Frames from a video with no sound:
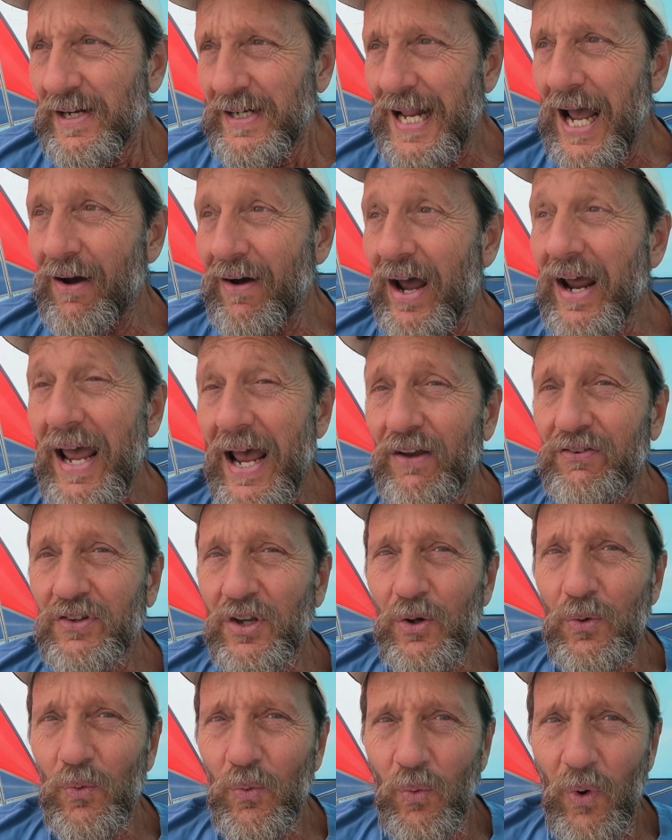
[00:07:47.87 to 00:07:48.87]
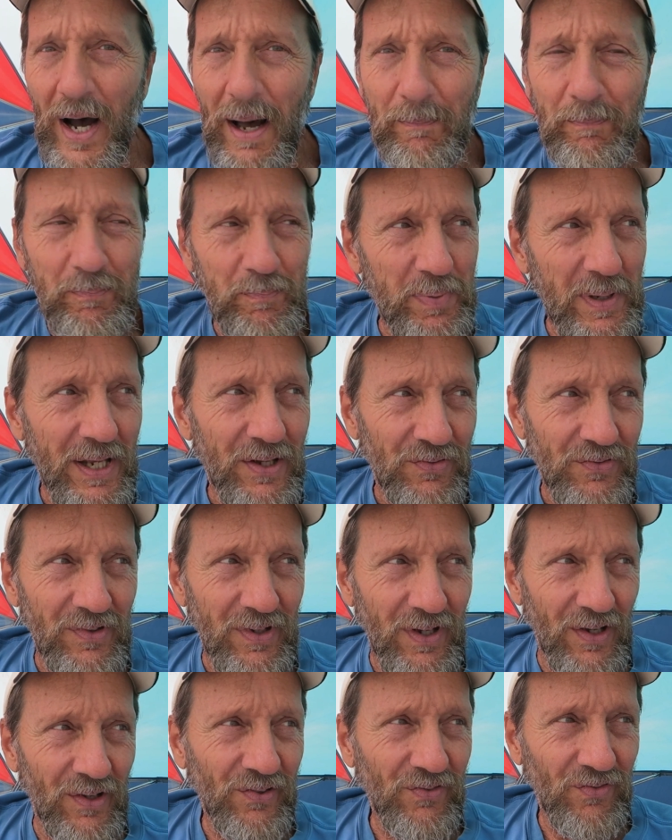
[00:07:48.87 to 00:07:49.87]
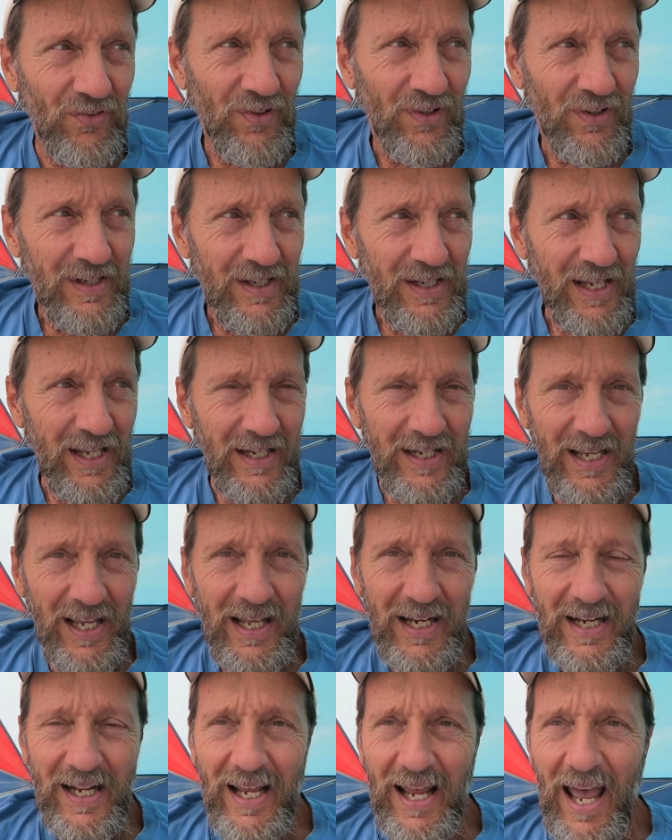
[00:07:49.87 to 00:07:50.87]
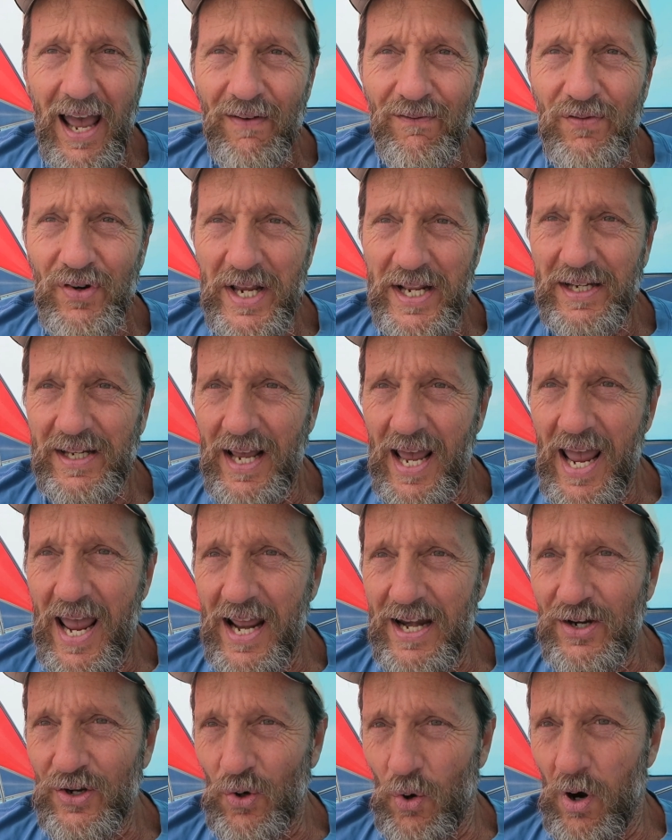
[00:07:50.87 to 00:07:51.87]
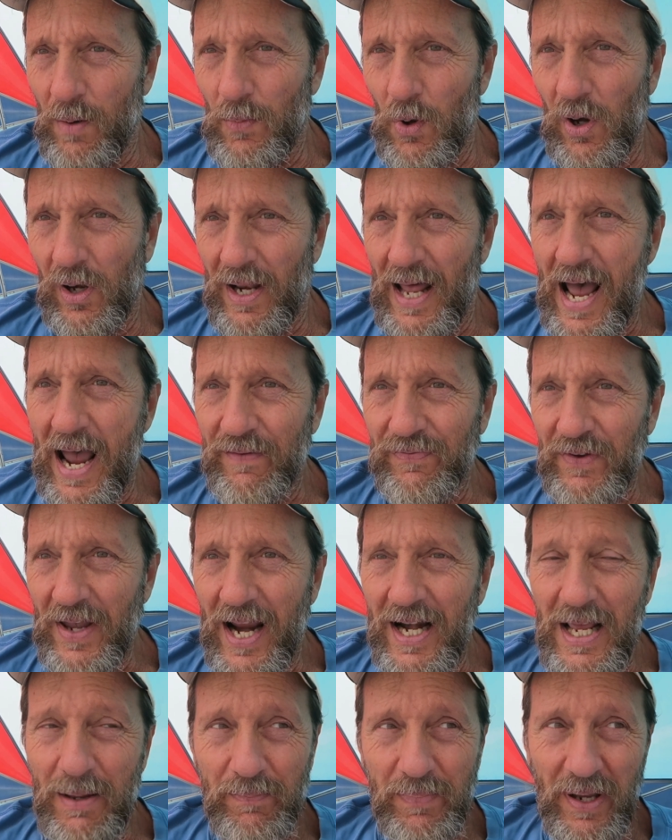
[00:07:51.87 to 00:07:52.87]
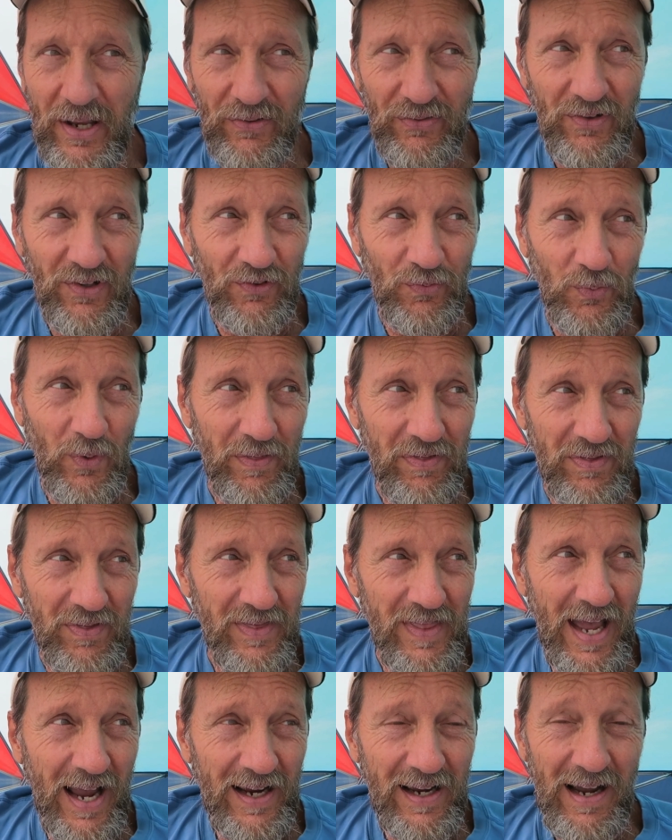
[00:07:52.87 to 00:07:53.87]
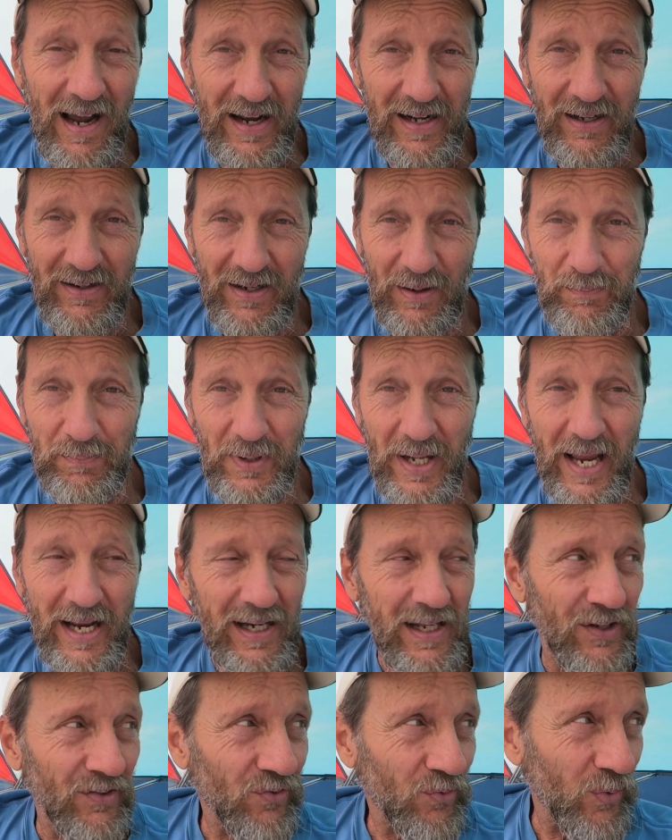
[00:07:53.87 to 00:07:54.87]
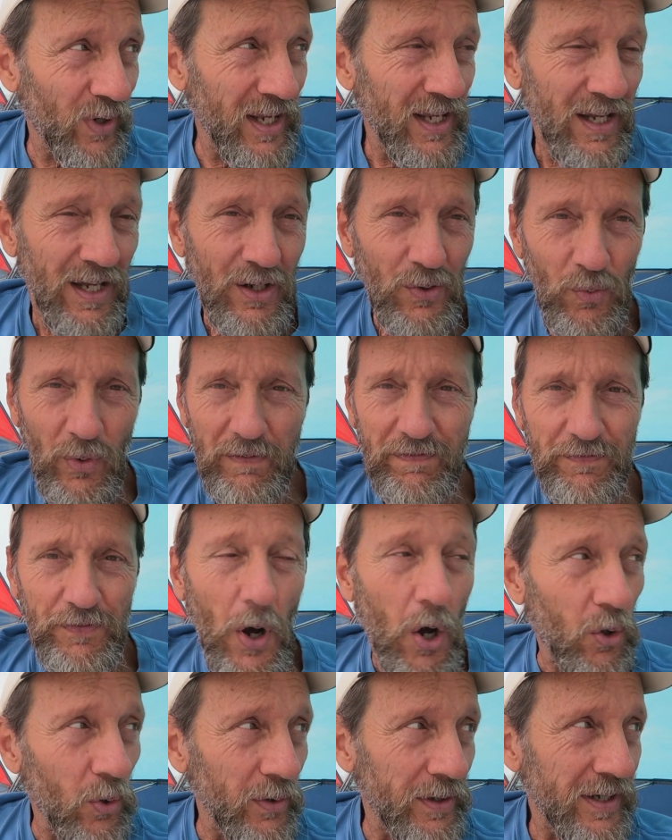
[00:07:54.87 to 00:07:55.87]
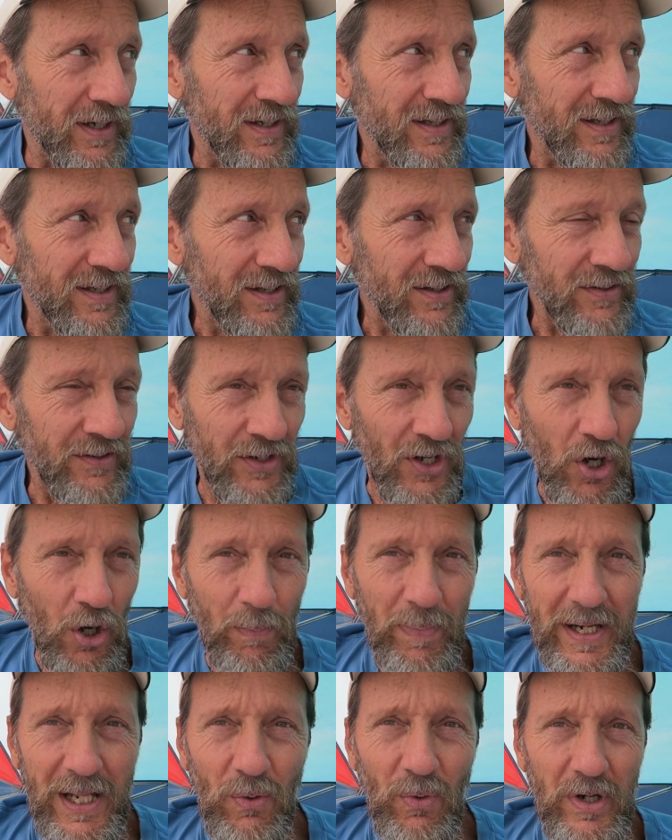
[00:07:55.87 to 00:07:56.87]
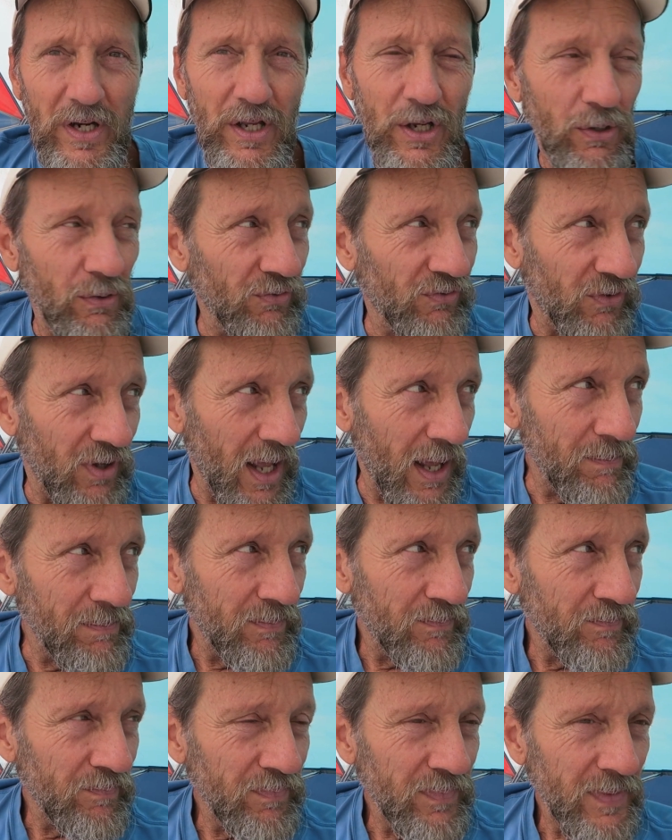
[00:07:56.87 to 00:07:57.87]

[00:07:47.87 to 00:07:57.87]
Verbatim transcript: Now I ask you, what business in, in everyday normal life, any business with that kind of complaint history would fold? Nobody would use them.